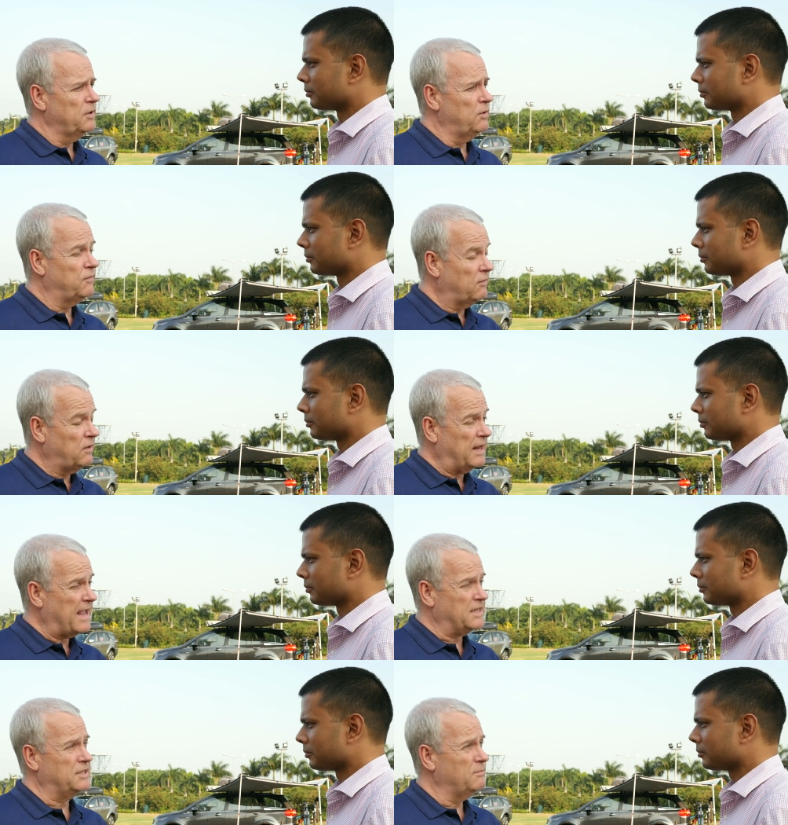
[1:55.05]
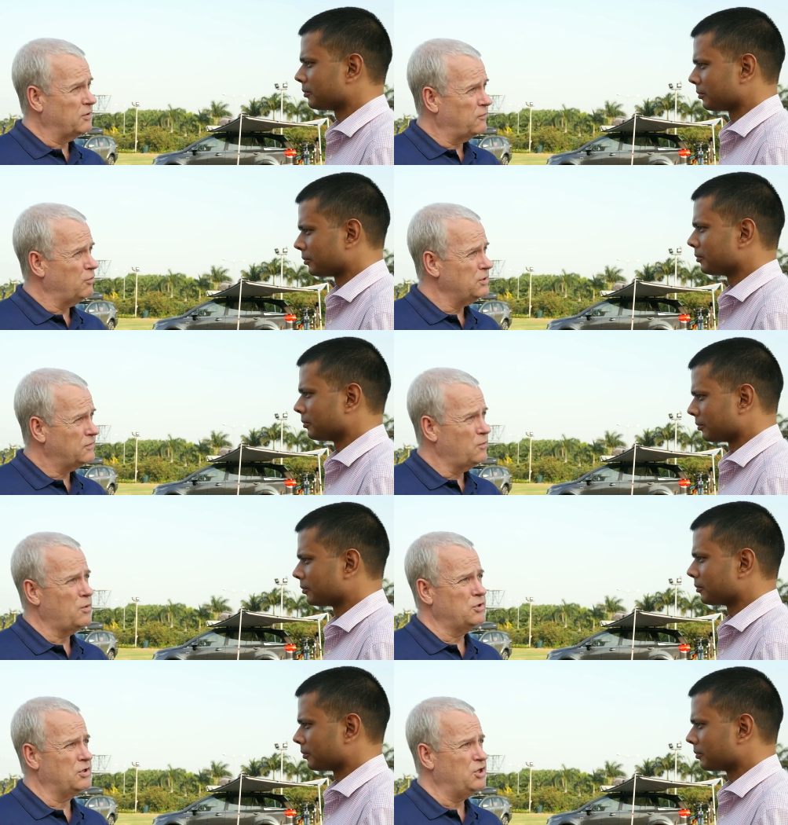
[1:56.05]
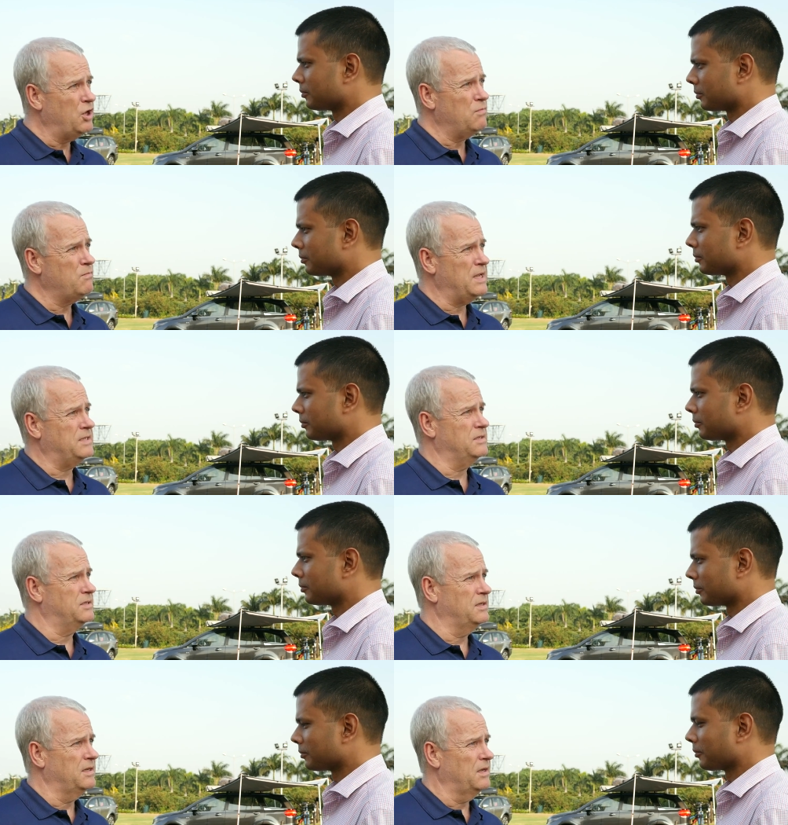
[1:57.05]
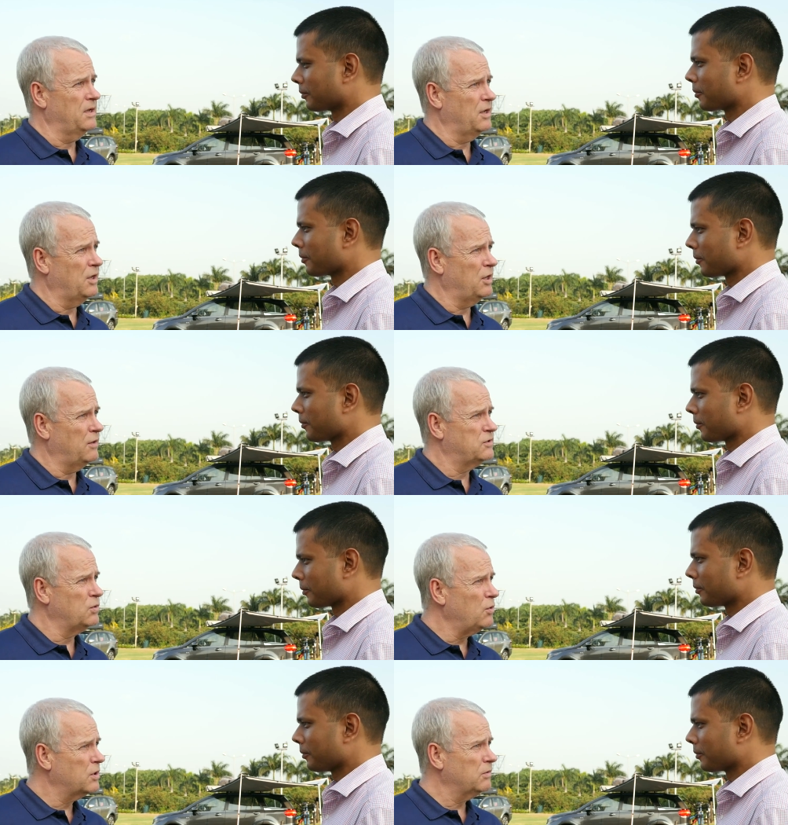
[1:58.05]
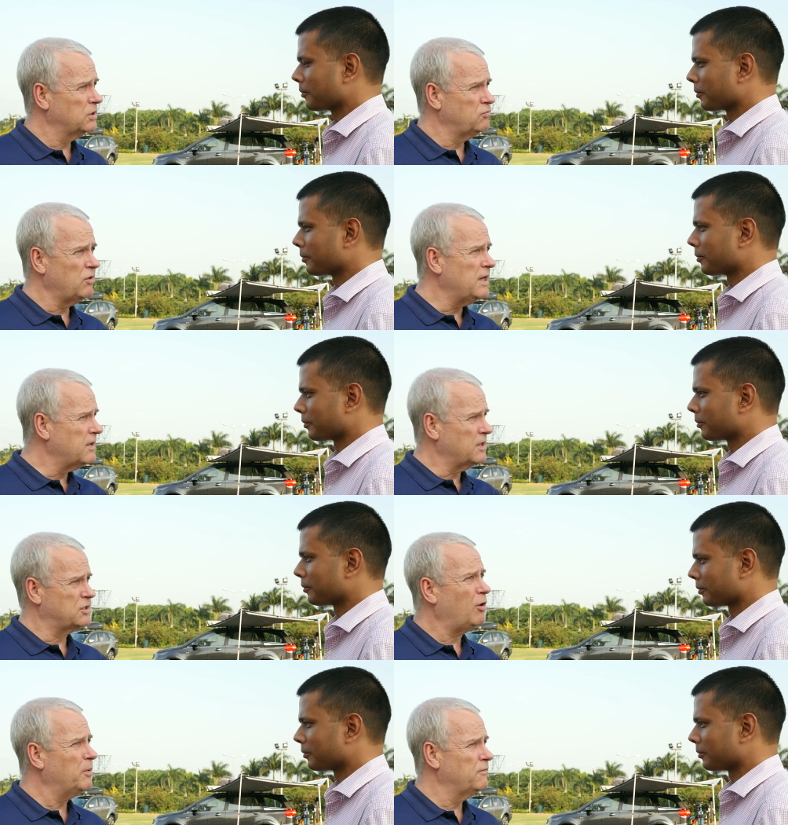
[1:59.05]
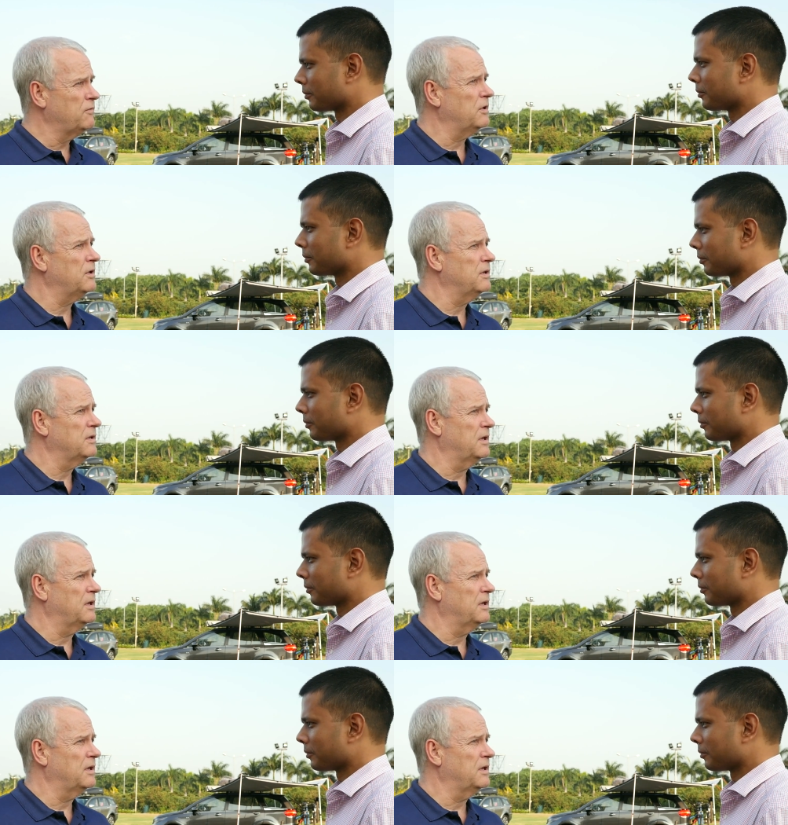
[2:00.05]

Speaker 1: We've given it excellent performance, 400 newton meters uh, of torque, which is really at the top of the,